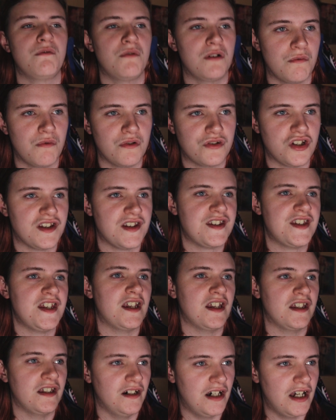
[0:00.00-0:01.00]
I want to watch a
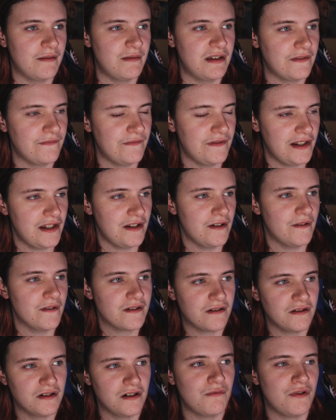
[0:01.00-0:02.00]
sick guy make videos?
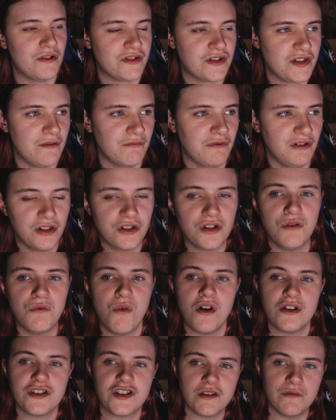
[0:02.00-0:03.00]
I'm going to go
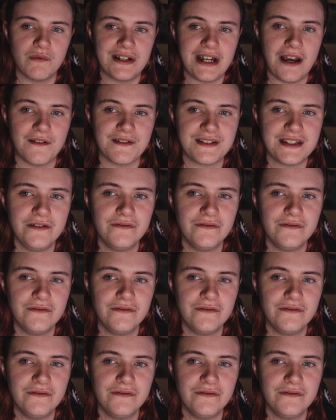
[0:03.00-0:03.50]
watch someone else.